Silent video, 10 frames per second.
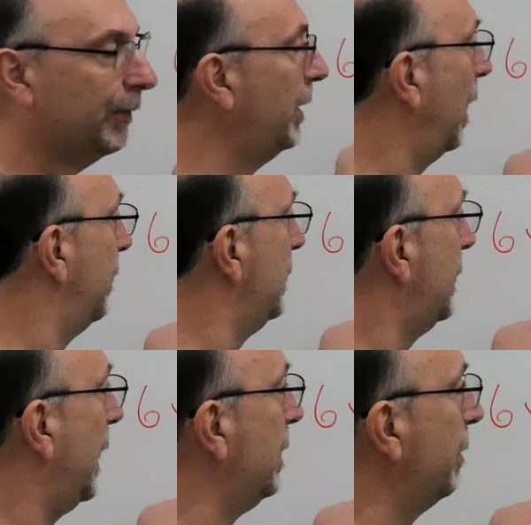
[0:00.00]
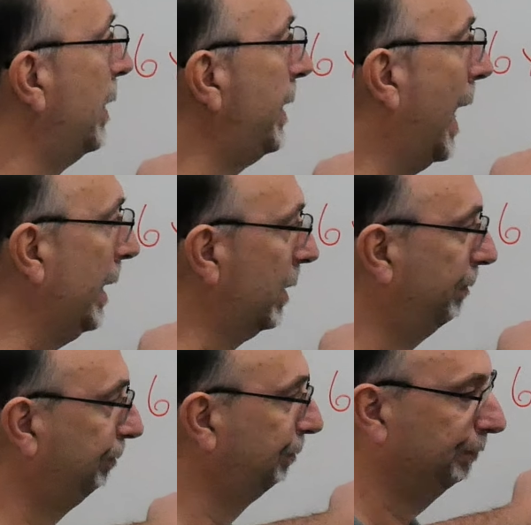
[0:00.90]
Nothing tighter than that.
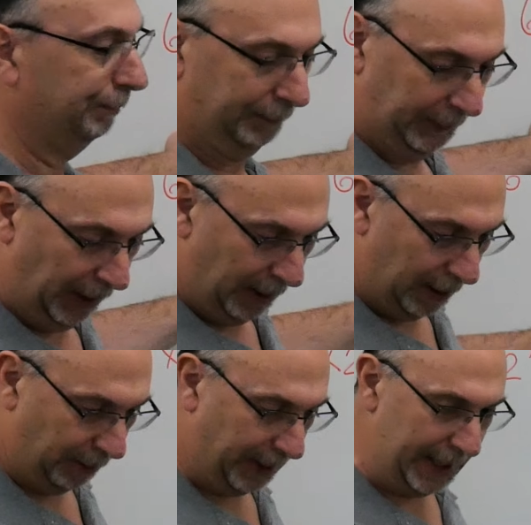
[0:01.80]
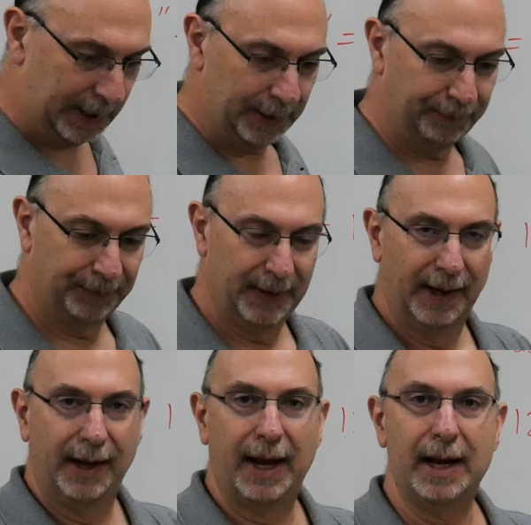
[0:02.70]
All right?
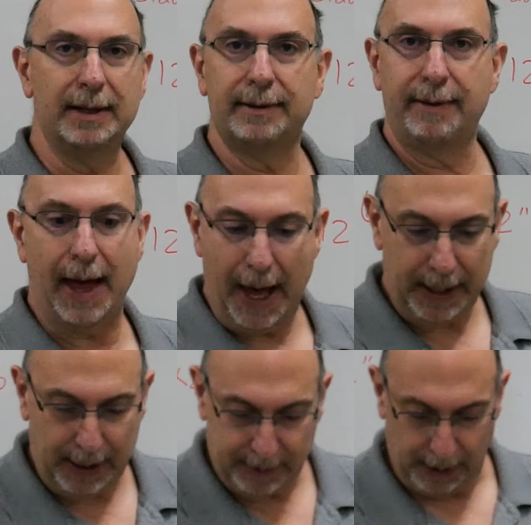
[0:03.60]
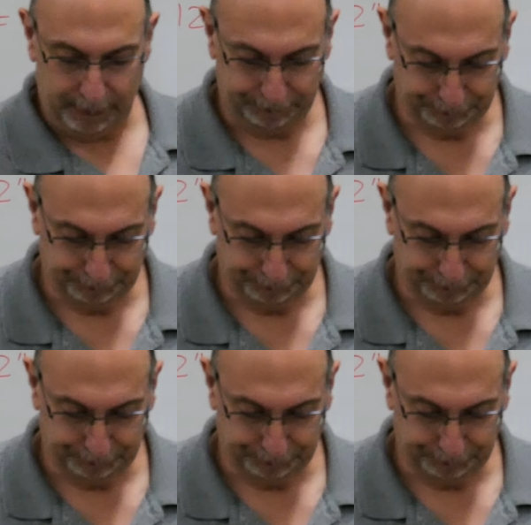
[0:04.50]
It is that easy.